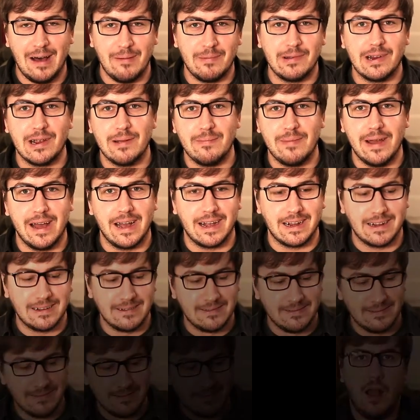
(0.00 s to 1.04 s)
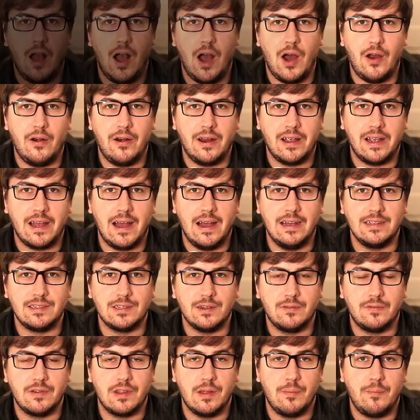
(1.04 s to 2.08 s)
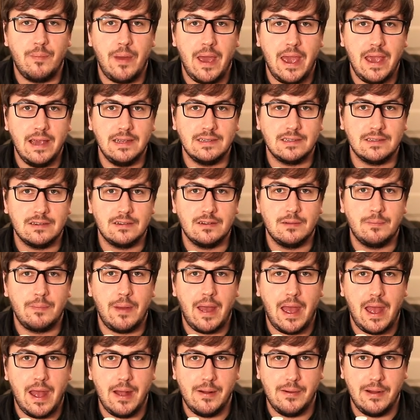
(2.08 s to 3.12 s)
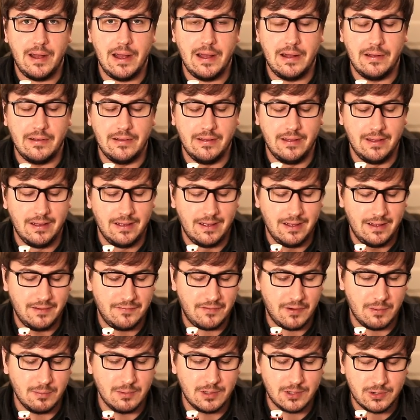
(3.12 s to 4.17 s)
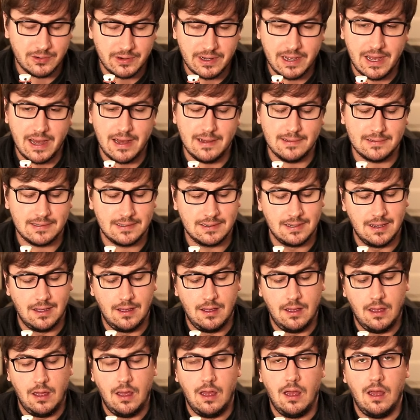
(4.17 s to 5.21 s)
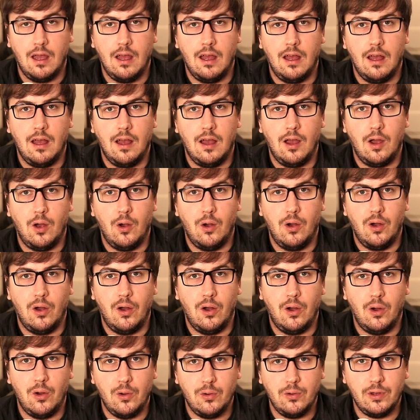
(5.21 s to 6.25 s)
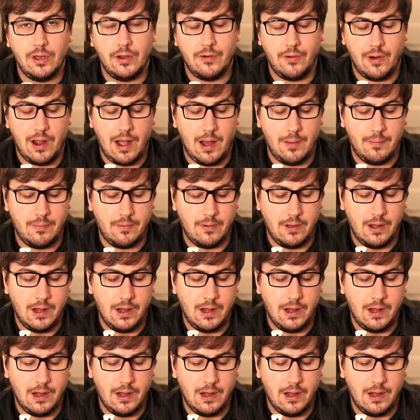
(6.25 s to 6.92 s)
I'll be right back. All right, guys. So for the Pacer Pale Ale from Treehouse, holy crap.